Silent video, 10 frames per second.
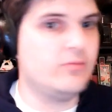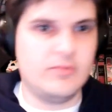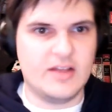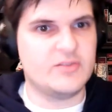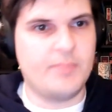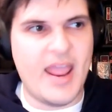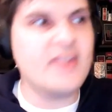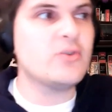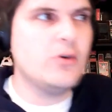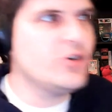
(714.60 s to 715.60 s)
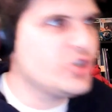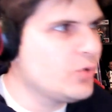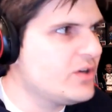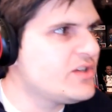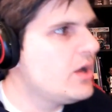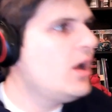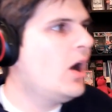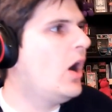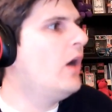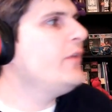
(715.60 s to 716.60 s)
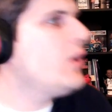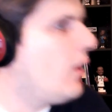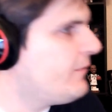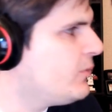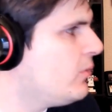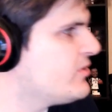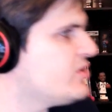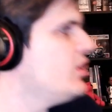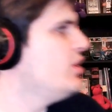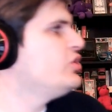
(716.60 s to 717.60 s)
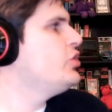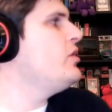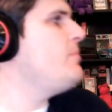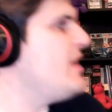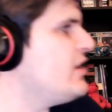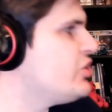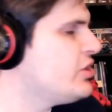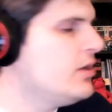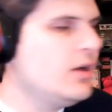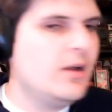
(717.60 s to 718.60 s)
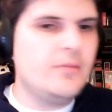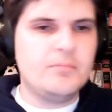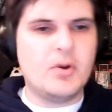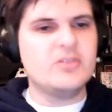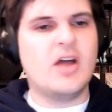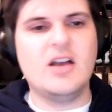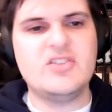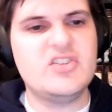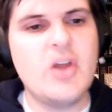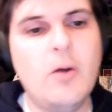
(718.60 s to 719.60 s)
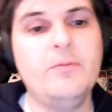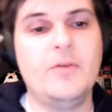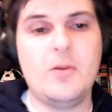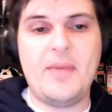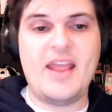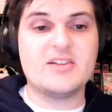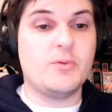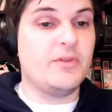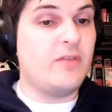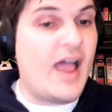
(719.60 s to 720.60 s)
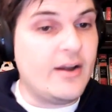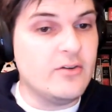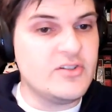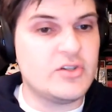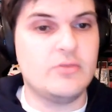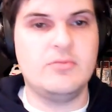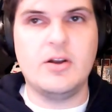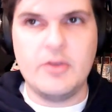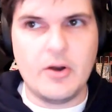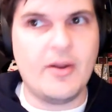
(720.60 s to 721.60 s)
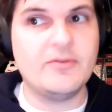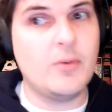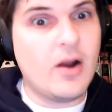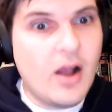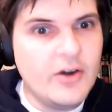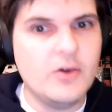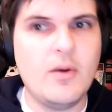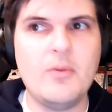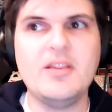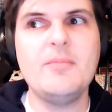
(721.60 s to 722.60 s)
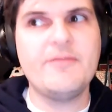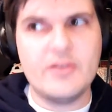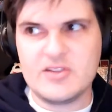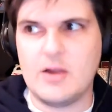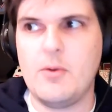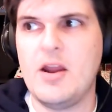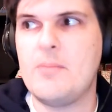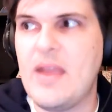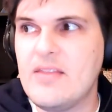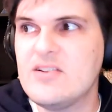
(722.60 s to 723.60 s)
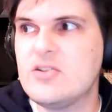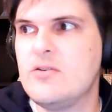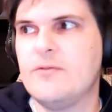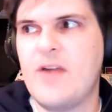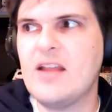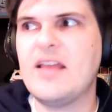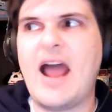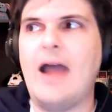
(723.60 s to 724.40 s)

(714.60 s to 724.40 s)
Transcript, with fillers: as pants or as shorts on the golf course, to the beach. Bird Dogs is known for their pants with liners, so you know you don't have to wear underwear with them. It feels like wearing a bathing suit. And frankly, I